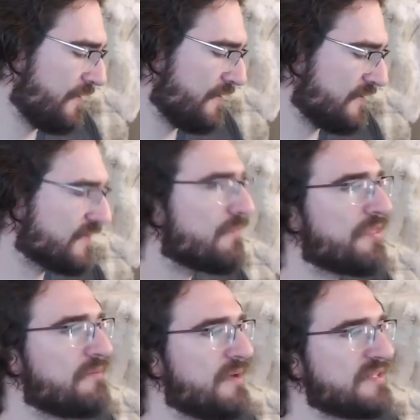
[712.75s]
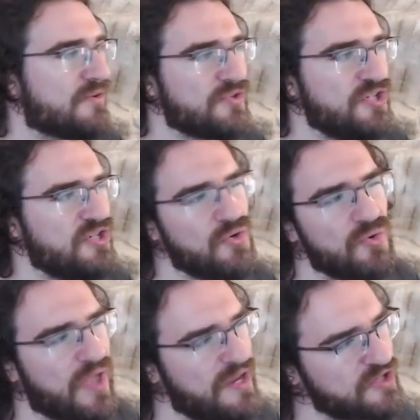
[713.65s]
something based on
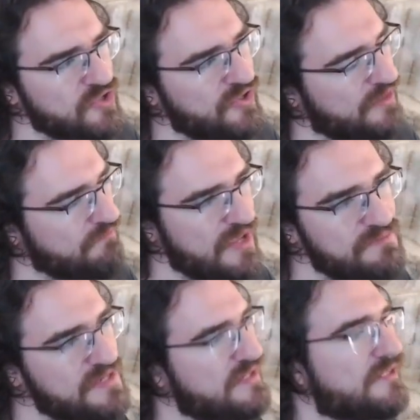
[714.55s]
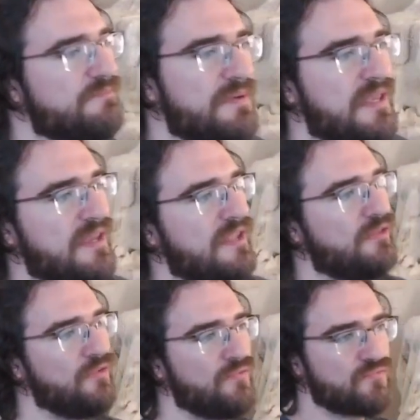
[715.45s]
geolocation, and maybe it's picking
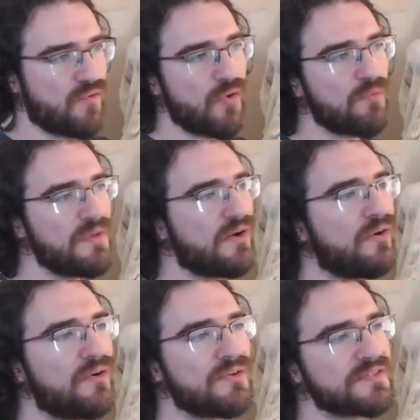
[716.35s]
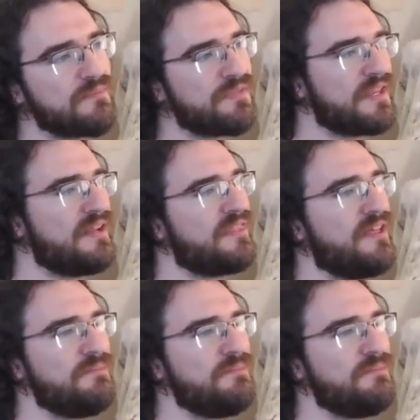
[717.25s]
the wrong mirror or something like that,